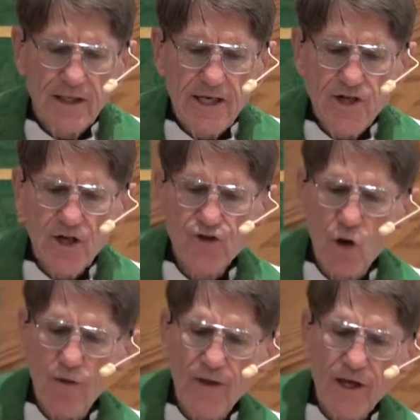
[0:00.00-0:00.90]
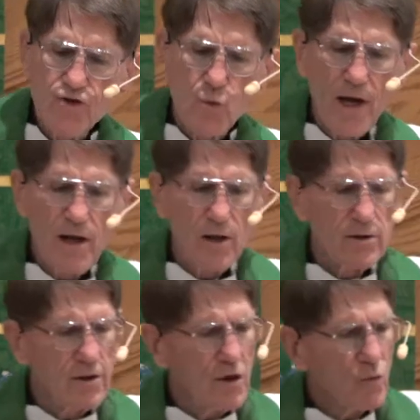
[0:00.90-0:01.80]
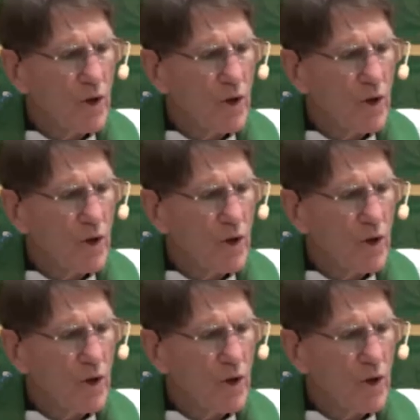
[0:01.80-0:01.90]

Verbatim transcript: He does all things well